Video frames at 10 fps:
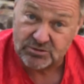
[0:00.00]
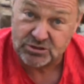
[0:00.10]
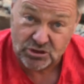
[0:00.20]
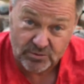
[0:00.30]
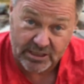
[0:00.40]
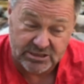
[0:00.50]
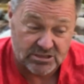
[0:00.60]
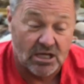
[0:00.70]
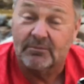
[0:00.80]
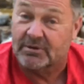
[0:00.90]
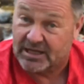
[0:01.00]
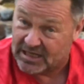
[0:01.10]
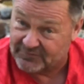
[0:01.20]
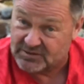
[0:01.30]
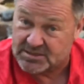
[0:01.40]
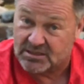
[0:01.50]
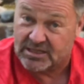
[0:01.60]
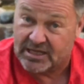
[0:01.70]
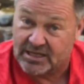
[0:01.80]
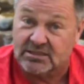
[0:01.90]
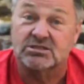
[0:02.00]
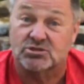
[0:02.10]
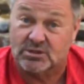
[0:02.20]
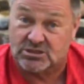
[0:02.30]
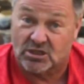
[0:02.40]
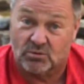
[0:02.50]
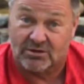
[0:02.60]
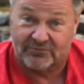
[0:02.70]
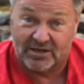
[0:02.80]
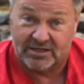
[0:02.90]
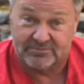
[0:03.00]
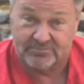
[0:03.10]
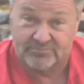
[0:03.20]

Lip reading: use 2 inch, but I have this on hand, so it's going to work fine.